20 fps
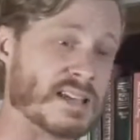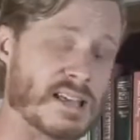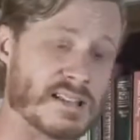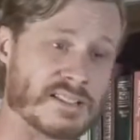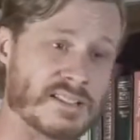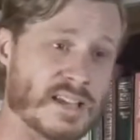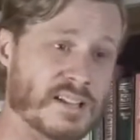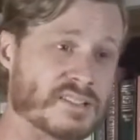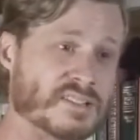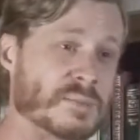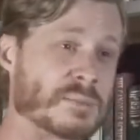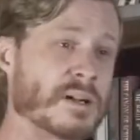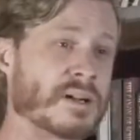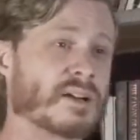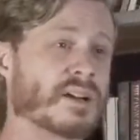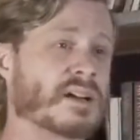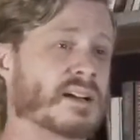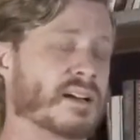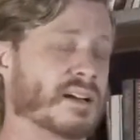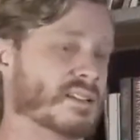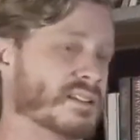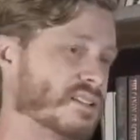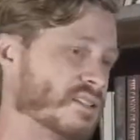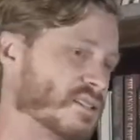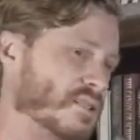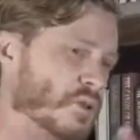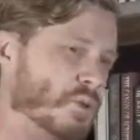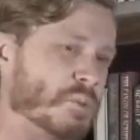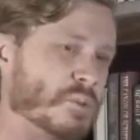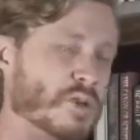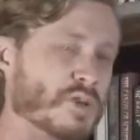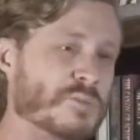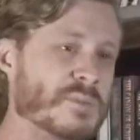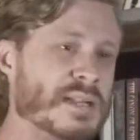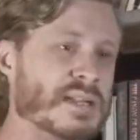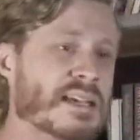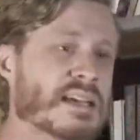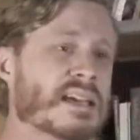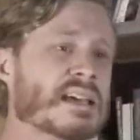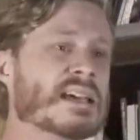And Tent America and this whole
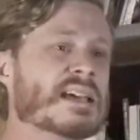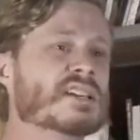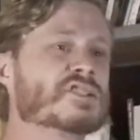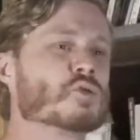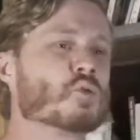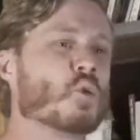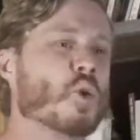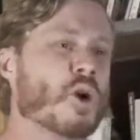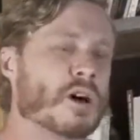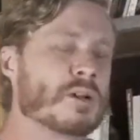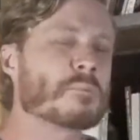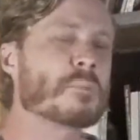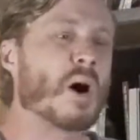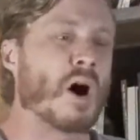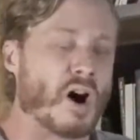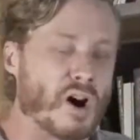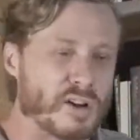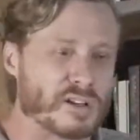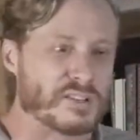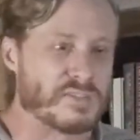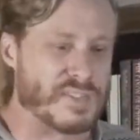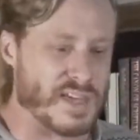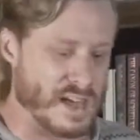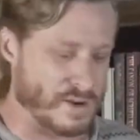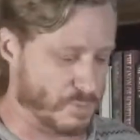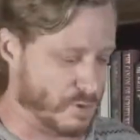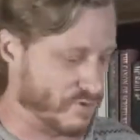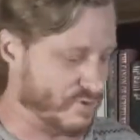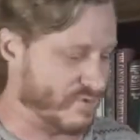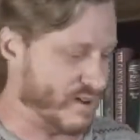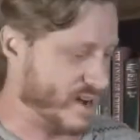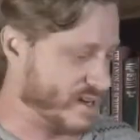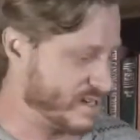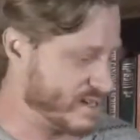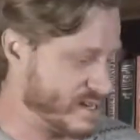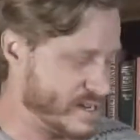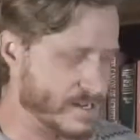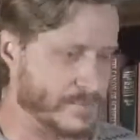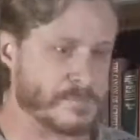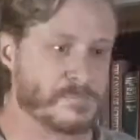movement is one part of that. We're
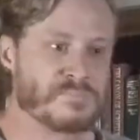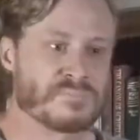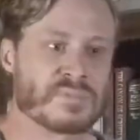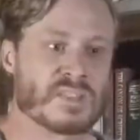finding